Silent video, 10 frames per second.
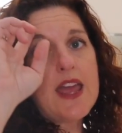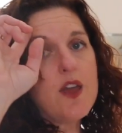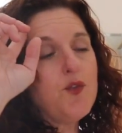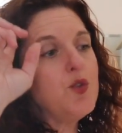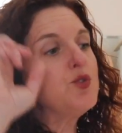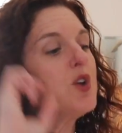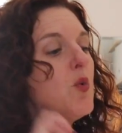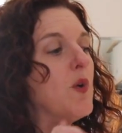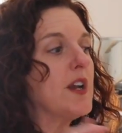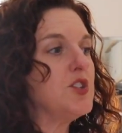If you
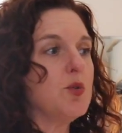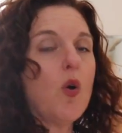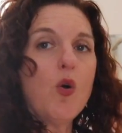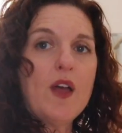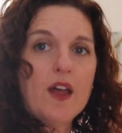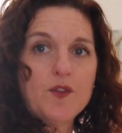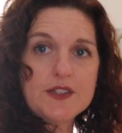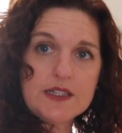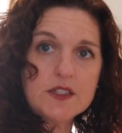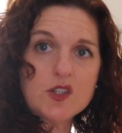don't want to do a whole
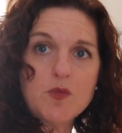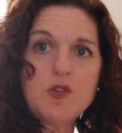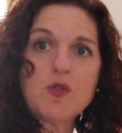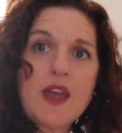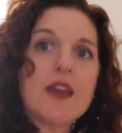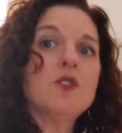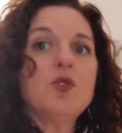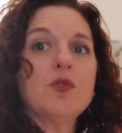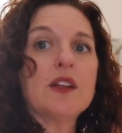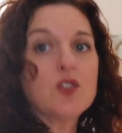elfa system, you can
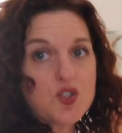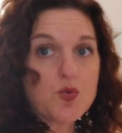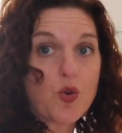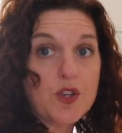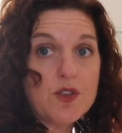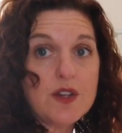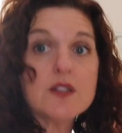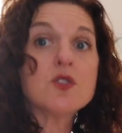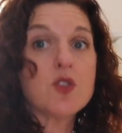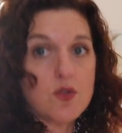do like the drawer
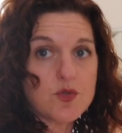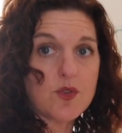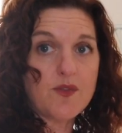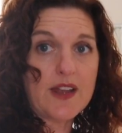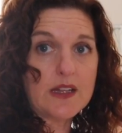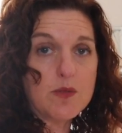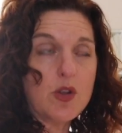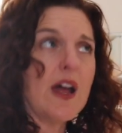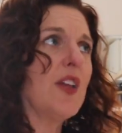units. Those are available.